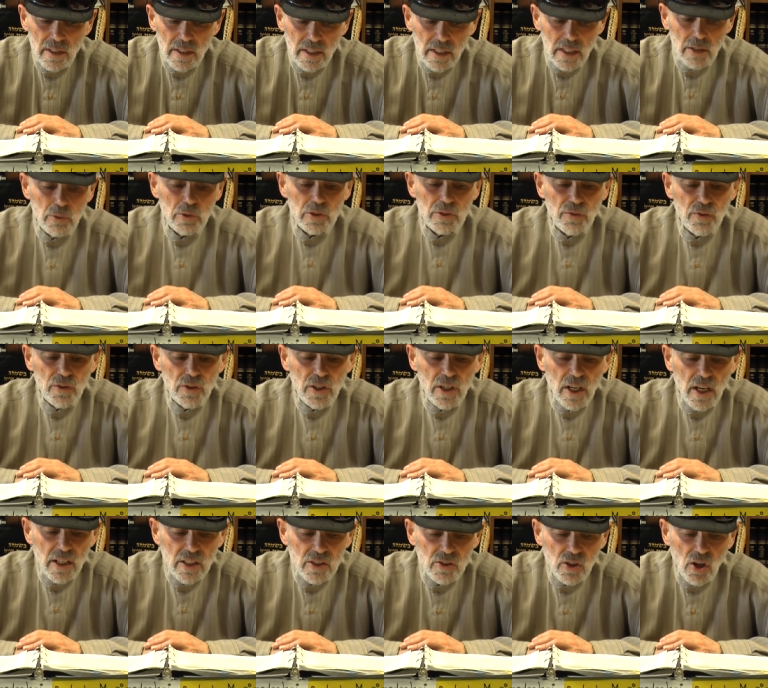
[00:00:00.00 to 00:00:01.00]
It was for
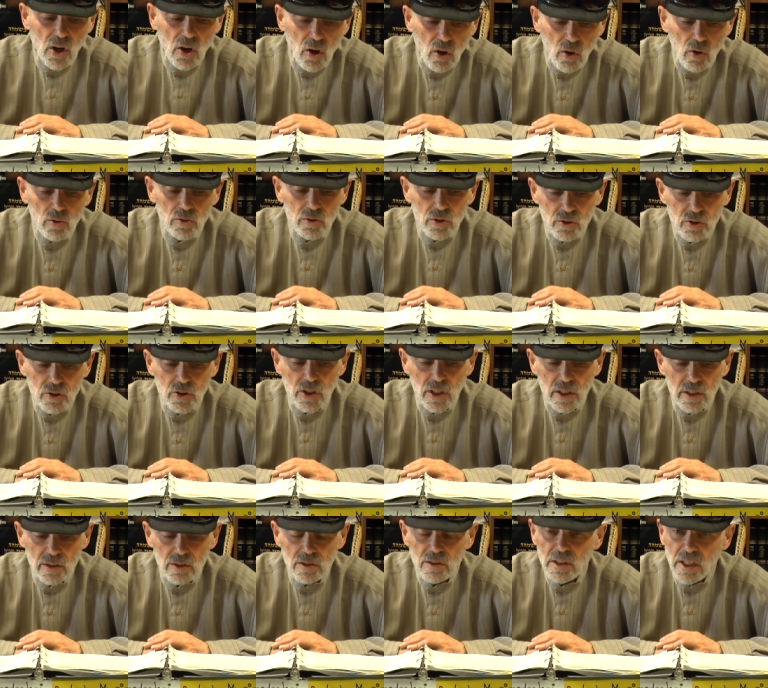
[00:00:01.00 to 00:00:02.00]
the, his older
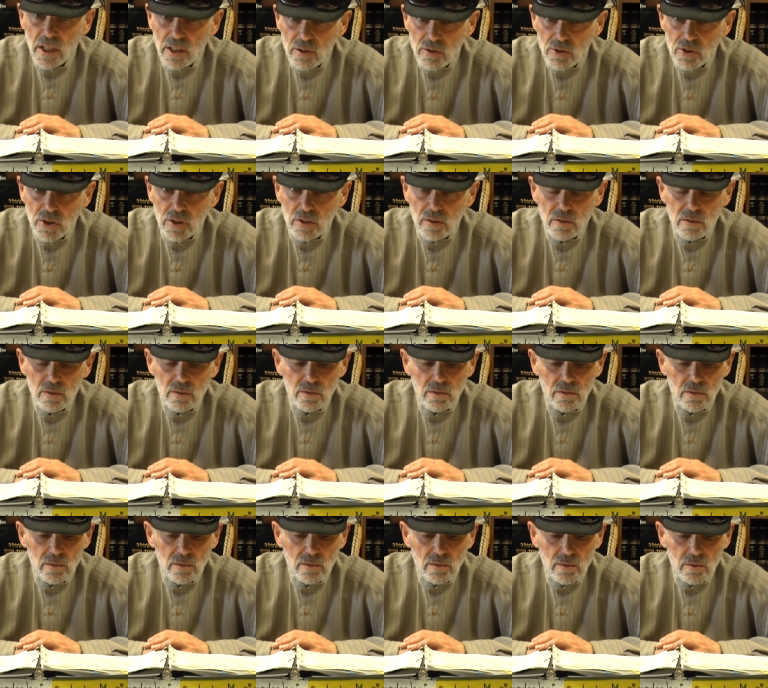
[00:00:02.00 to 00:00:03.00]
son, Gershon.
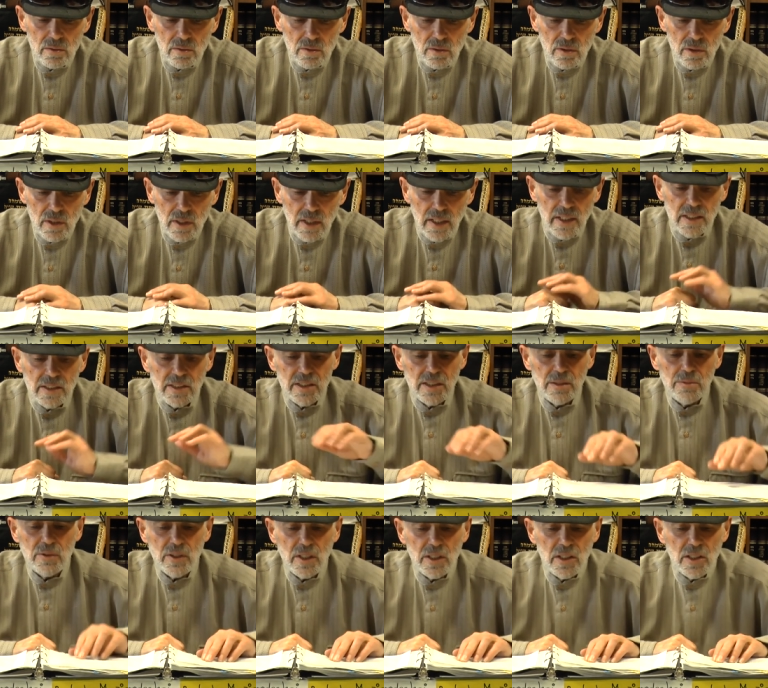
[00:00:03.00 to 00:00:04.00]
It seems that